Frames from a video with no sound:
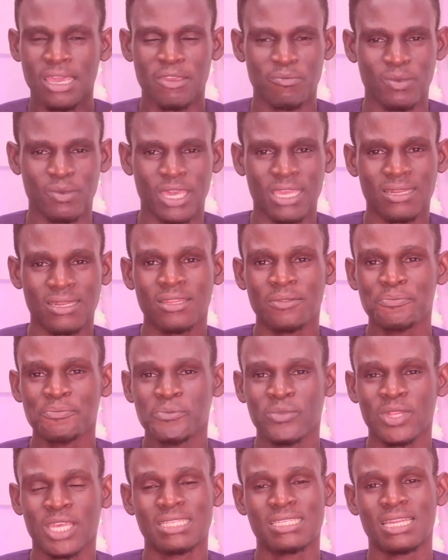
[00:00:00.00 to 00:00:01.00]
Amen.
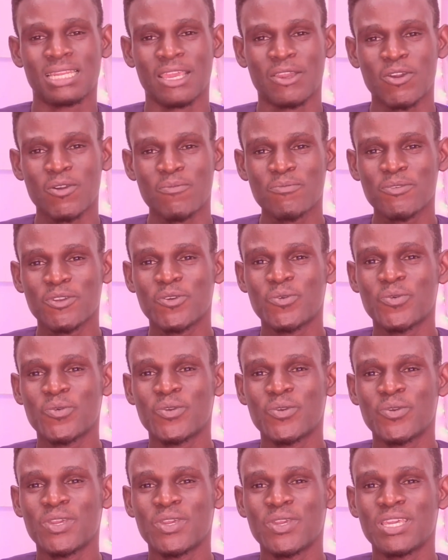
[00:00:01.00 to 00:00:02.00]
Until I come your way
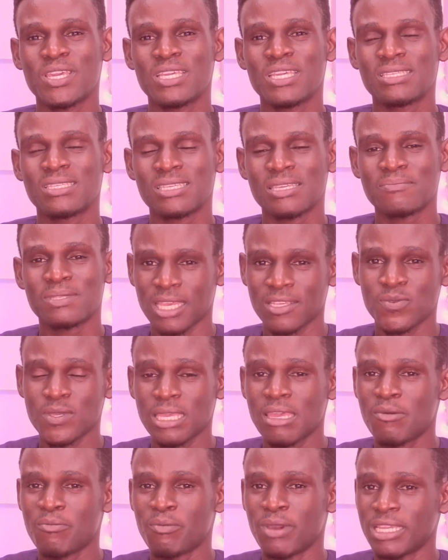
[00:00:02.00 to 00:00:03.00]
same time next week,
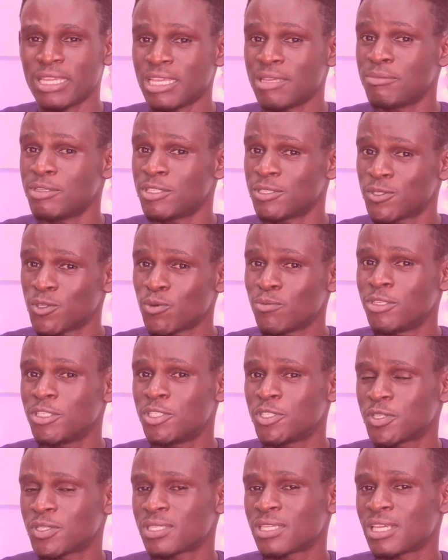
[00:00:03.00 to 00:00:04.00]
my name is Tobby
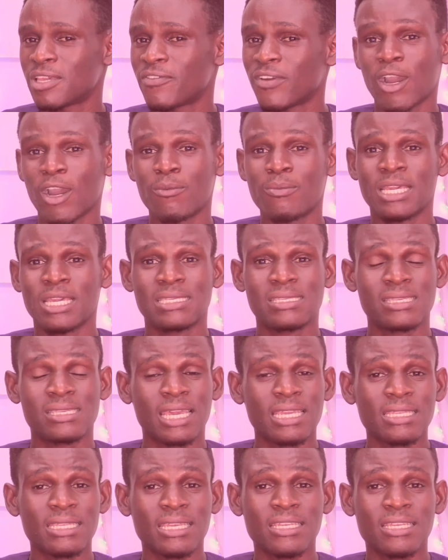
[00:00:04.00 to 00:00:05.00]
Joseph. I'll be
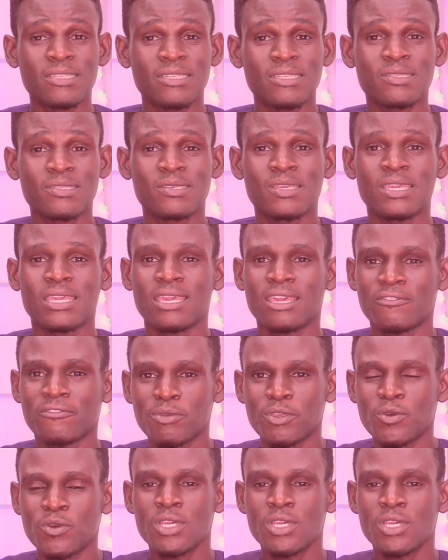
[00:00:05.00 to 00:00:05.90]
excited to hear from you.